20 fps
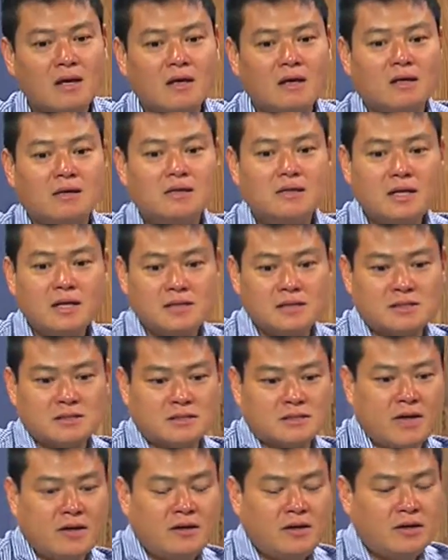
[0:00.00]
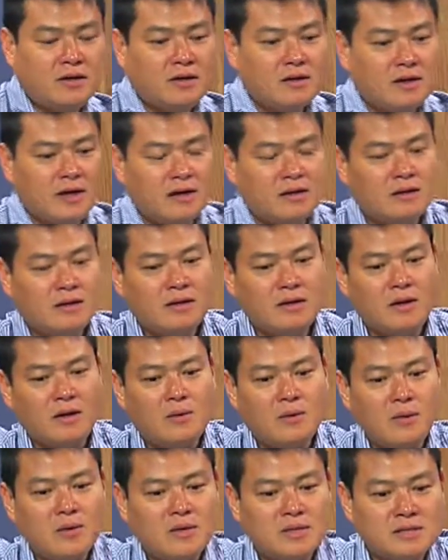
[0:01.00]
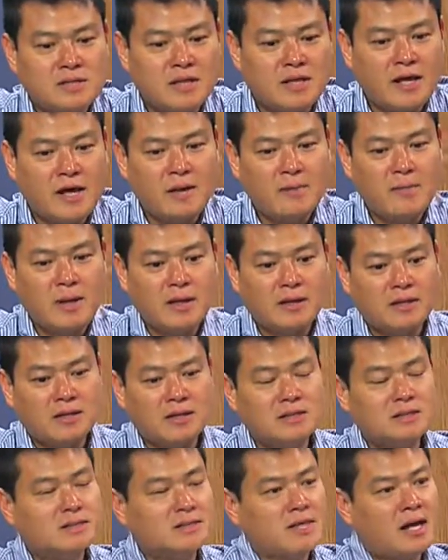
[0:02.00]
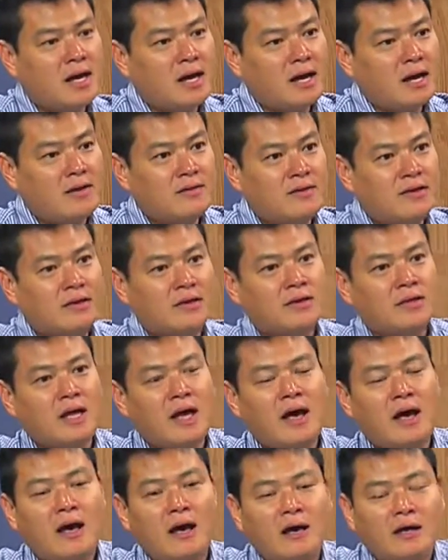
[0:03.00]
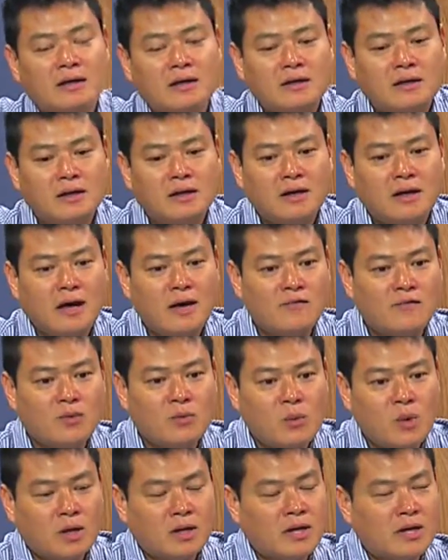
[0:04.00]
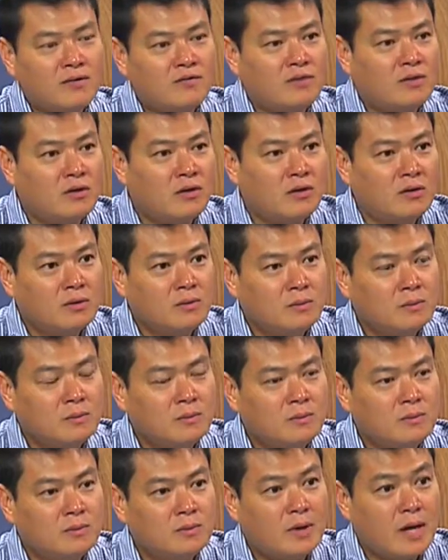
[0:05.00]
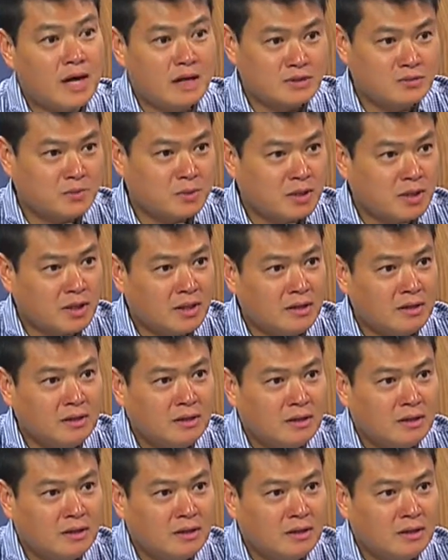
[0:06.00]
Yes, I think I wouldn't say they have better insight. I think that everyone have their own expertise.